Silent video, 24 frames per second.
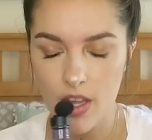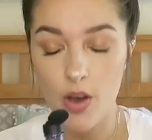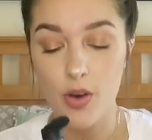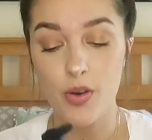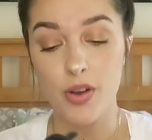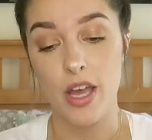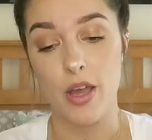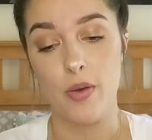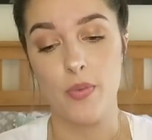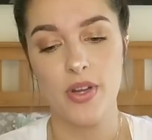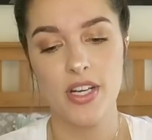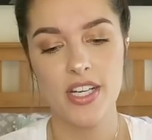
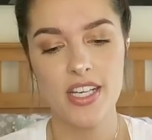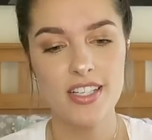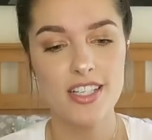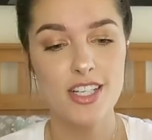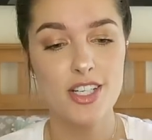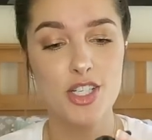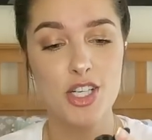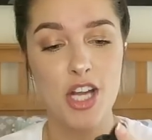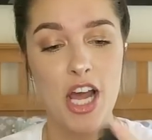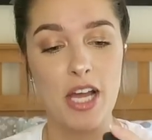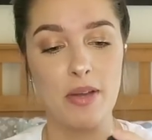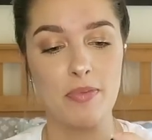Okay, we need to
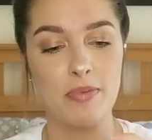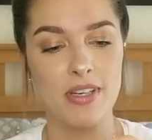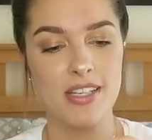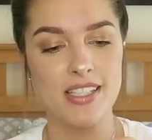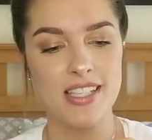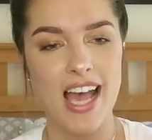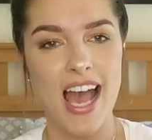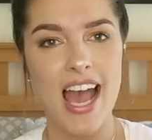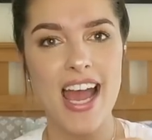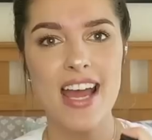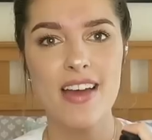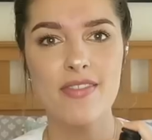check
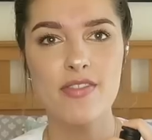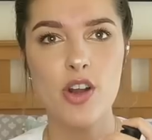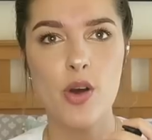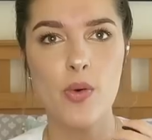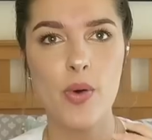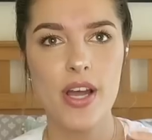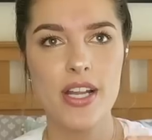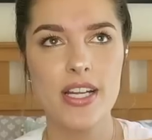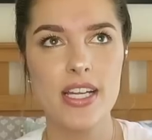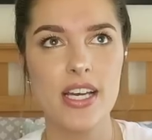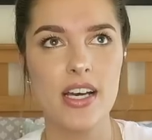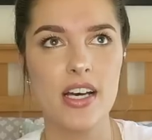because I have no
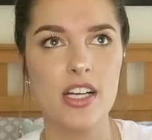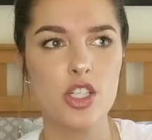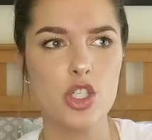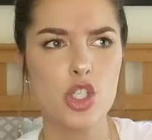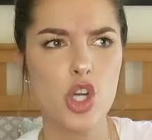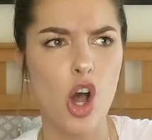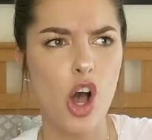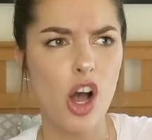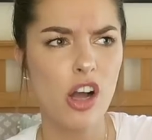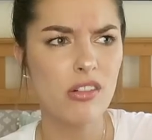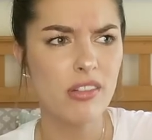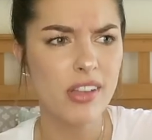idea.
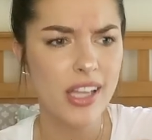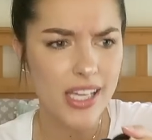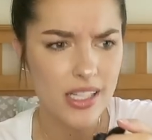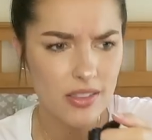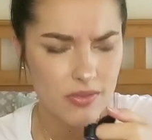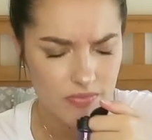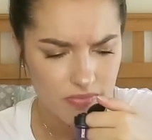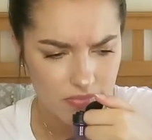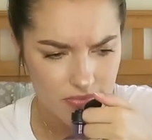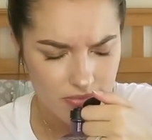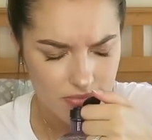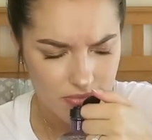
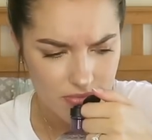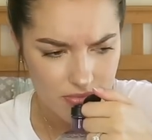Chocolate?